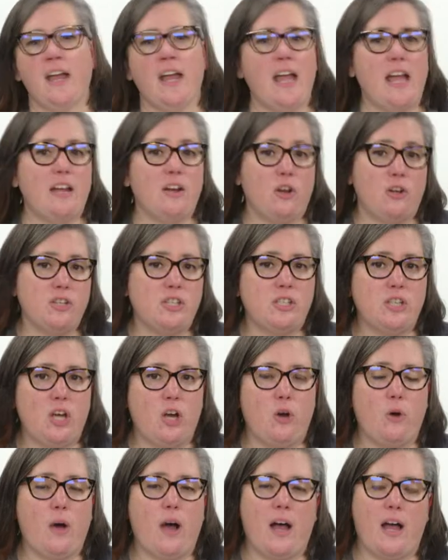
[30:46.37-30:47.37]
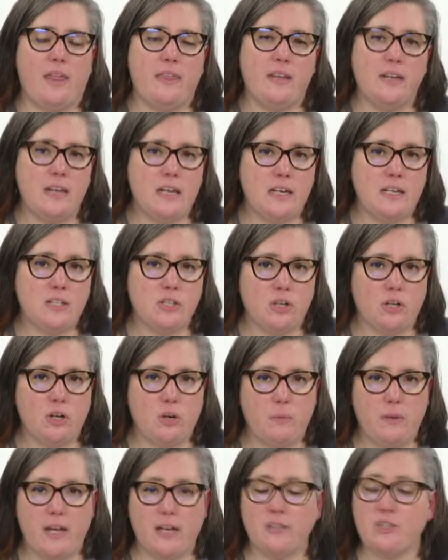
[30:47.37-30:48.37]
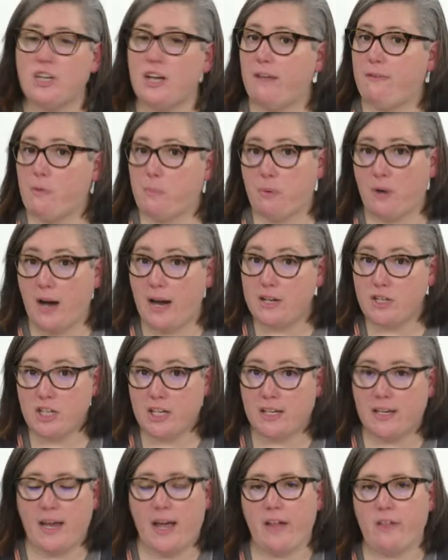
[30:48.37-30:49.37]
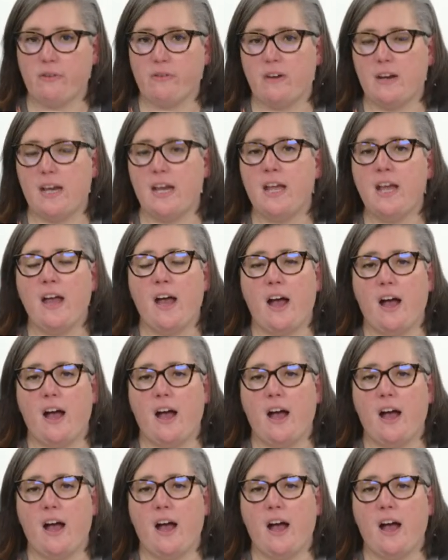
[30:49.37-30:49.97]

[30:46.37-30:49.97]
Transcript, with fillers: And also on the Knitting Circle, we actually have a project gallery.